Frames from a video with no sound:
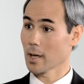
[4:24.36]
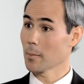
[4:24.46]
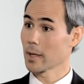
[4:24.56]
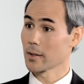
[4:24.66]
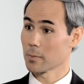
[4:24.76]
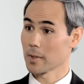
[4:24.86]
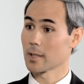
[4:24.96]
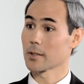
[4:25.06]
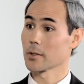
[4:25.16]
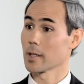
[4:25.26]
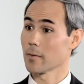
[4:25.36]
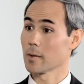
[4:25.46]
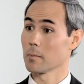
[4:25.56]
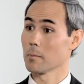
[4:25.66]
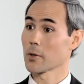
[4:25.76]
coming is potentially
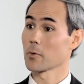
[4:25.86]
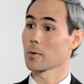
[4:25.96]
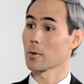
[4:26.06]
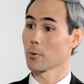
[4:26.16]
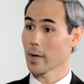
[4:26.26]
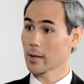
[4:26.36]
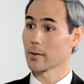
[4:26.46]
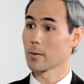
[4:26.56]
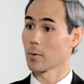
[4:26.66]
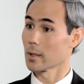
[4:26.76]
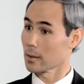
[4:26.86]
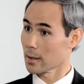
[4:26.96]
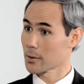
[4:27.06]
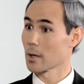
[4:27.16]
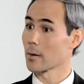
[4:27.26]
even much greater than what
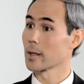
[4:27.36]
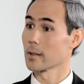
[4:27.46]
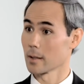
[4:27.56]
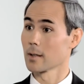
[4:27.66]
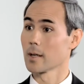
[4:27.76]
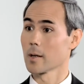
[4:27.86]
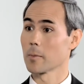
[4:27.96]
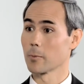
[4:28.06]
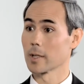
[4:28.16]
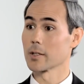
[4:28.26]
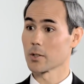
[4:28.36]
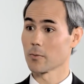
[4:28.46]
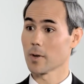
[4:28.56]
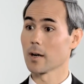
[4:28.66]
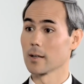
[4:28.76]
has already been released so
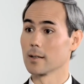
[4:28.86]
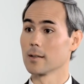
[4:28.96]
far.